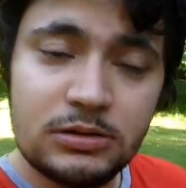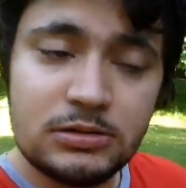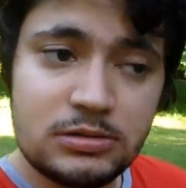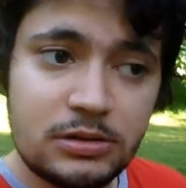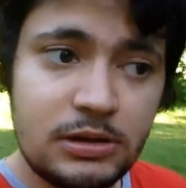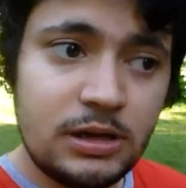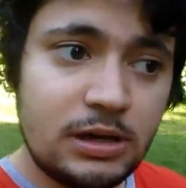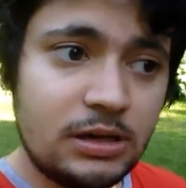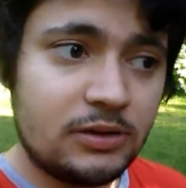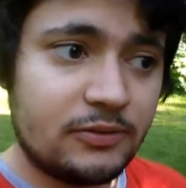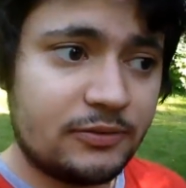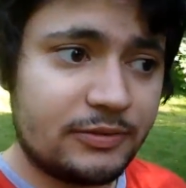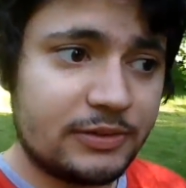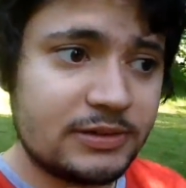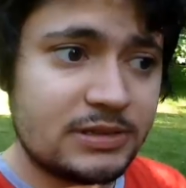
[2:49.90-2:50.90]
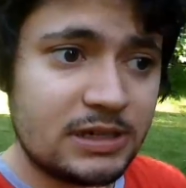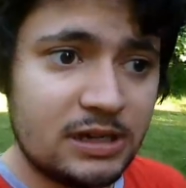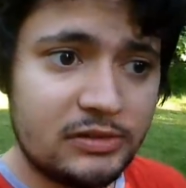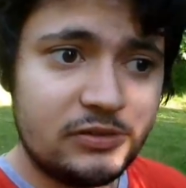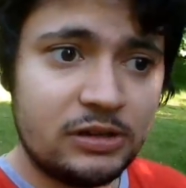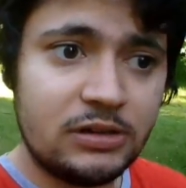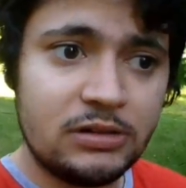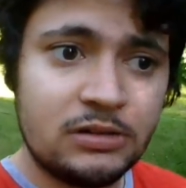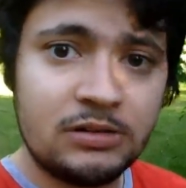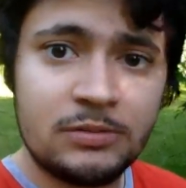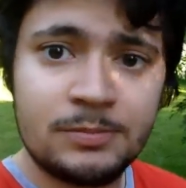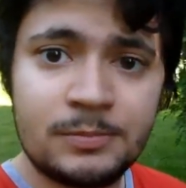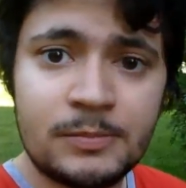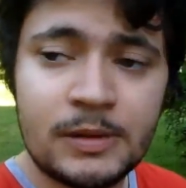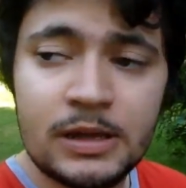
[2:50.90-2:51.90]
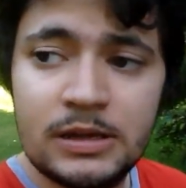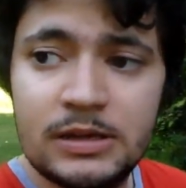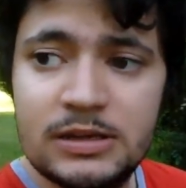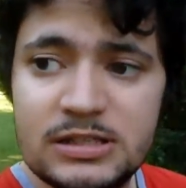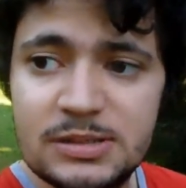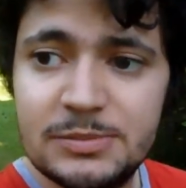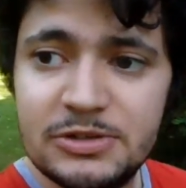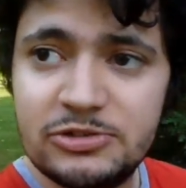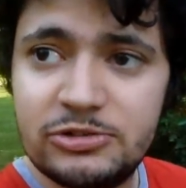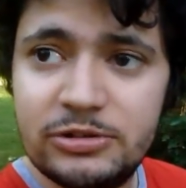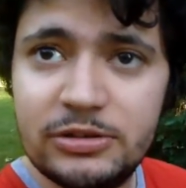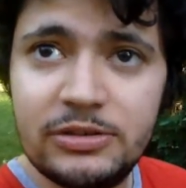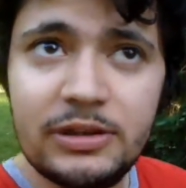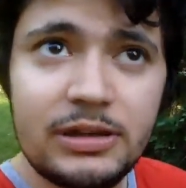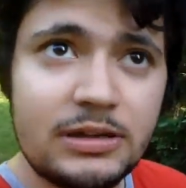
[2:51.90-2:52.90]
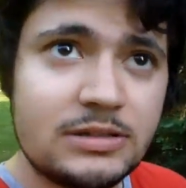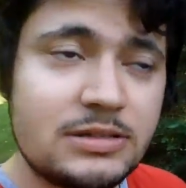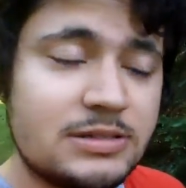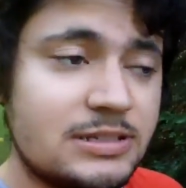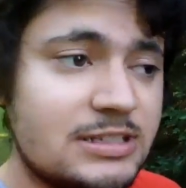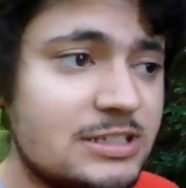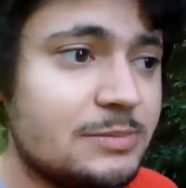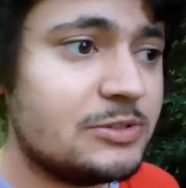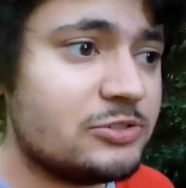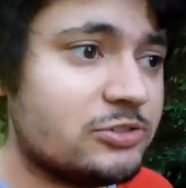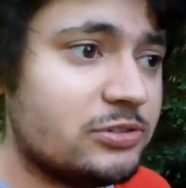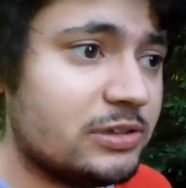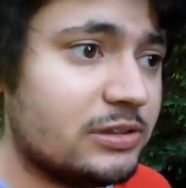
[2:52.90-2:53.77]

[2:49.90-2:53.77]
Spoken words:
So yeah, I can say I've done some interesting things, seen some interesting